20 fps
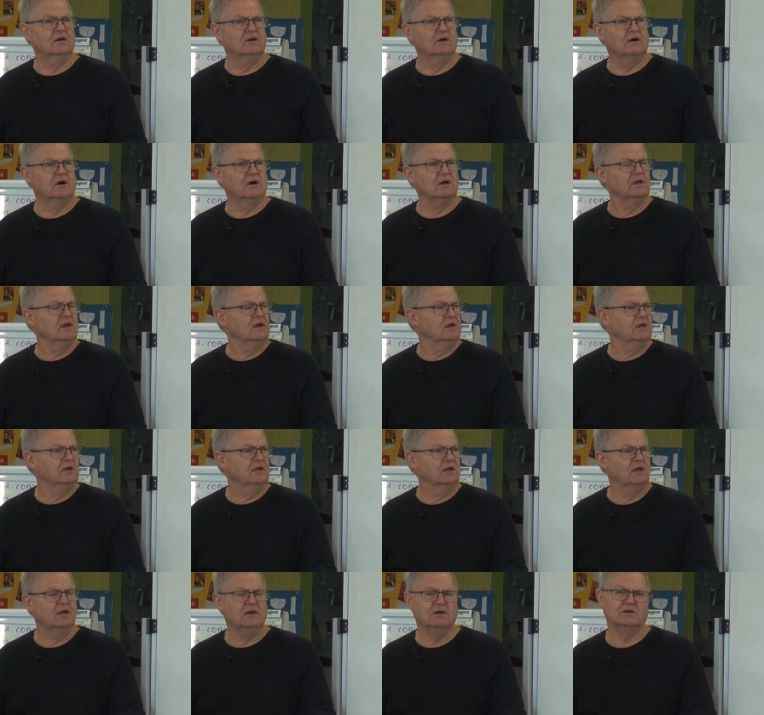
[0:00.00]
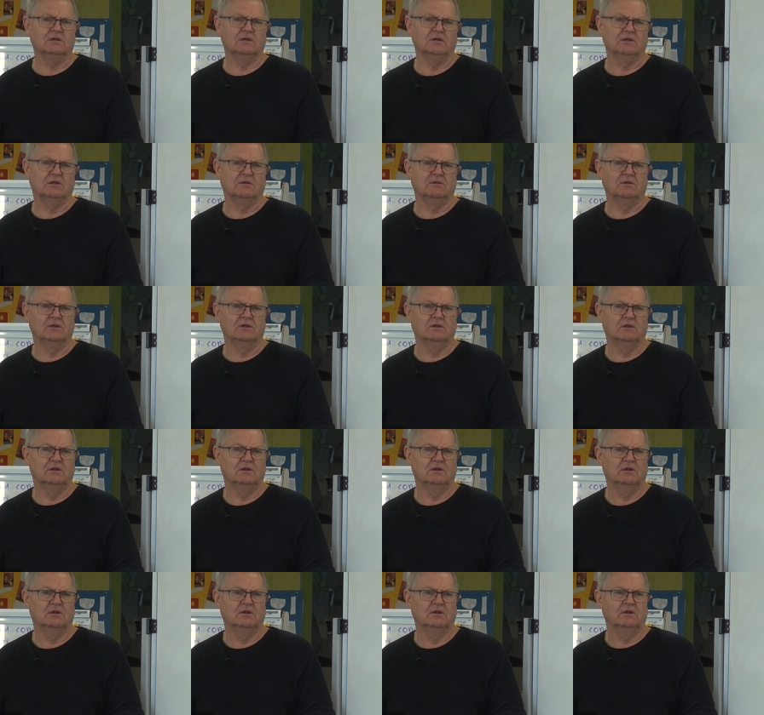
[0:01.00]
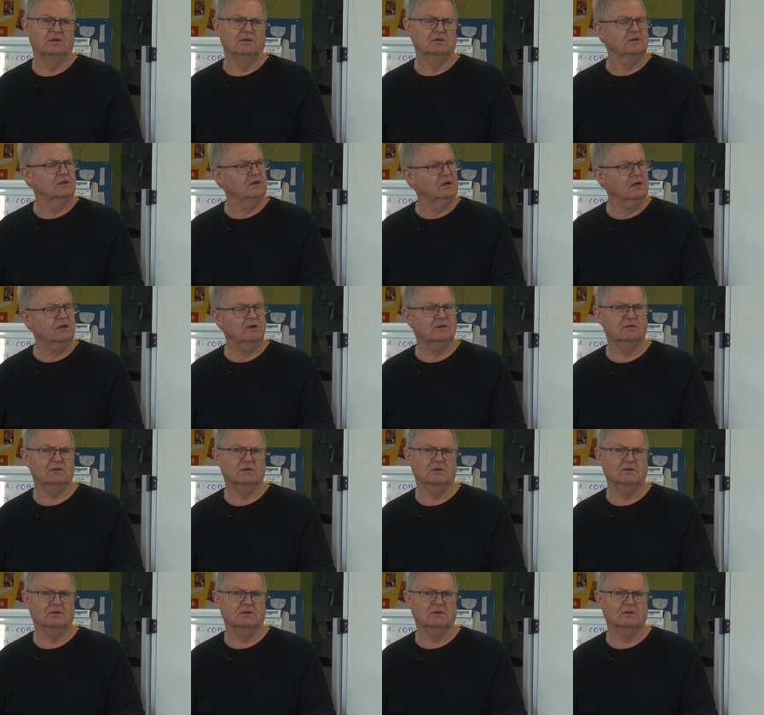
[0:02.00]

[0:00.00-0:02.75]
I oh, yeah, yeah.